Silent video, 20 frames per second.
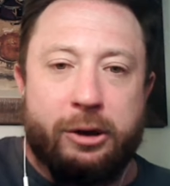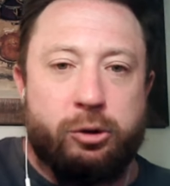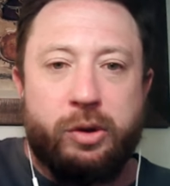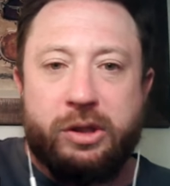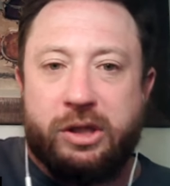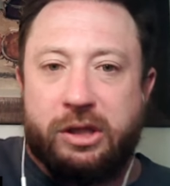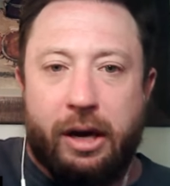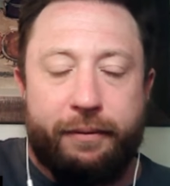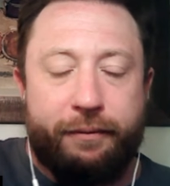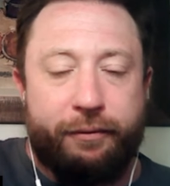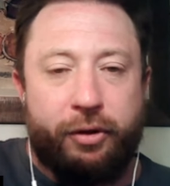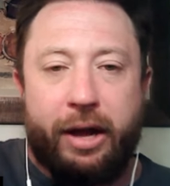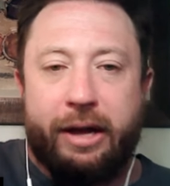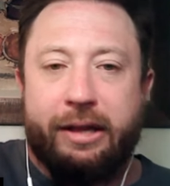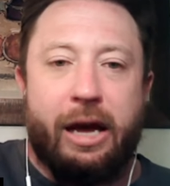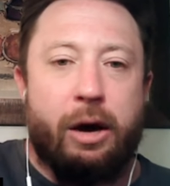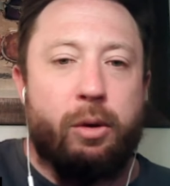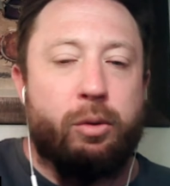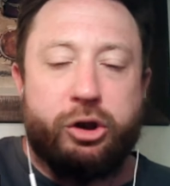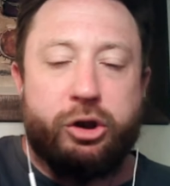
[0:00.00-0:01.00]
We saw flanked
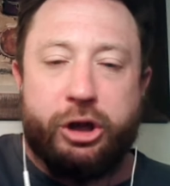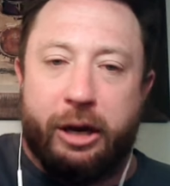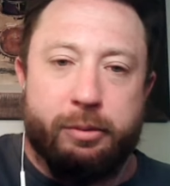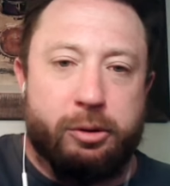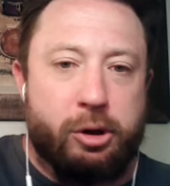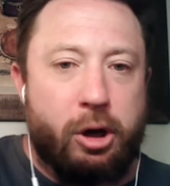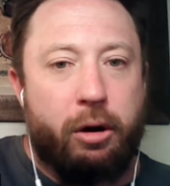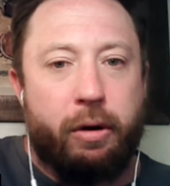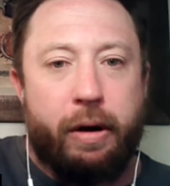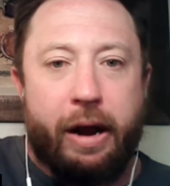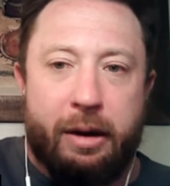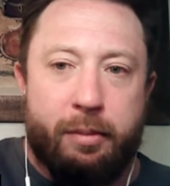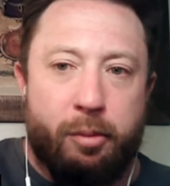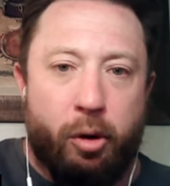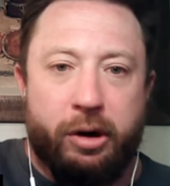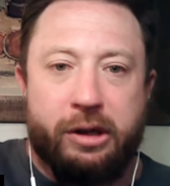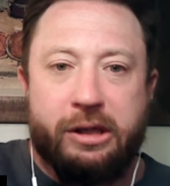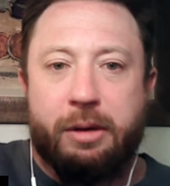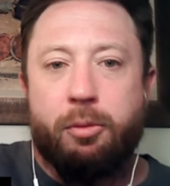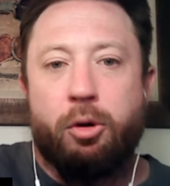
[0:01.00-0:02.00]
out with James Conner and
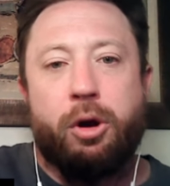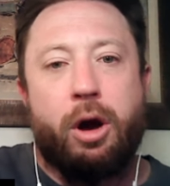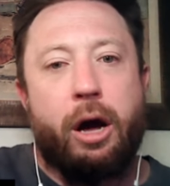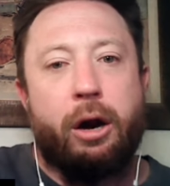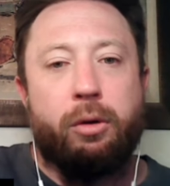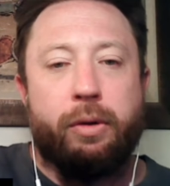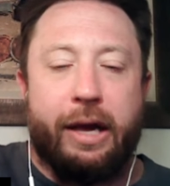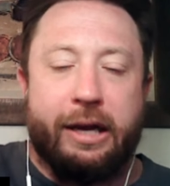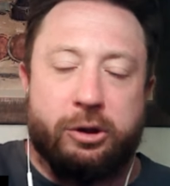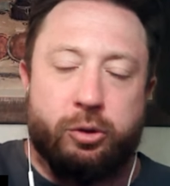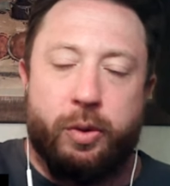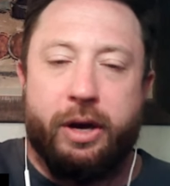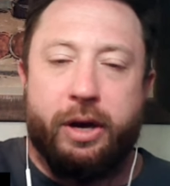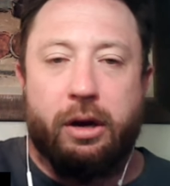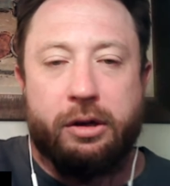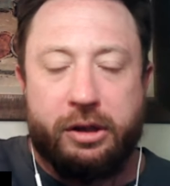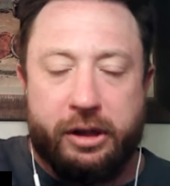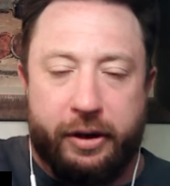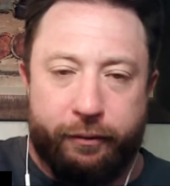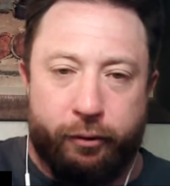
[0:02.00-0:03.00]
Amari DiMercato last week
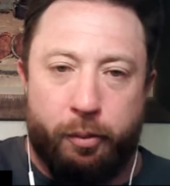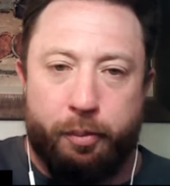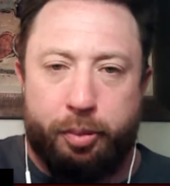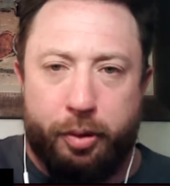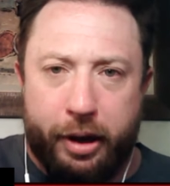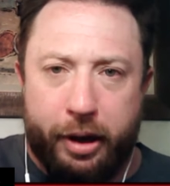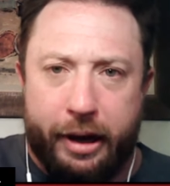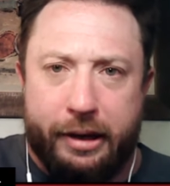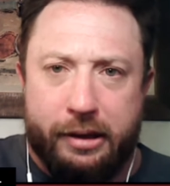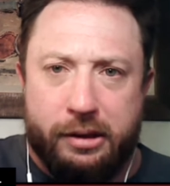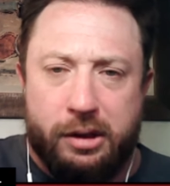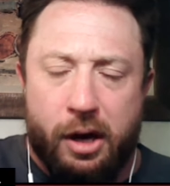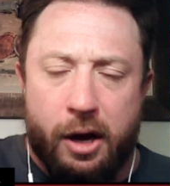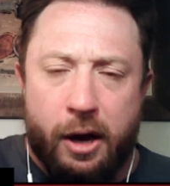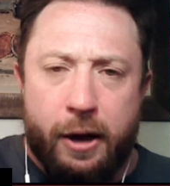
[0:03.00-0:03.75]
on different plays,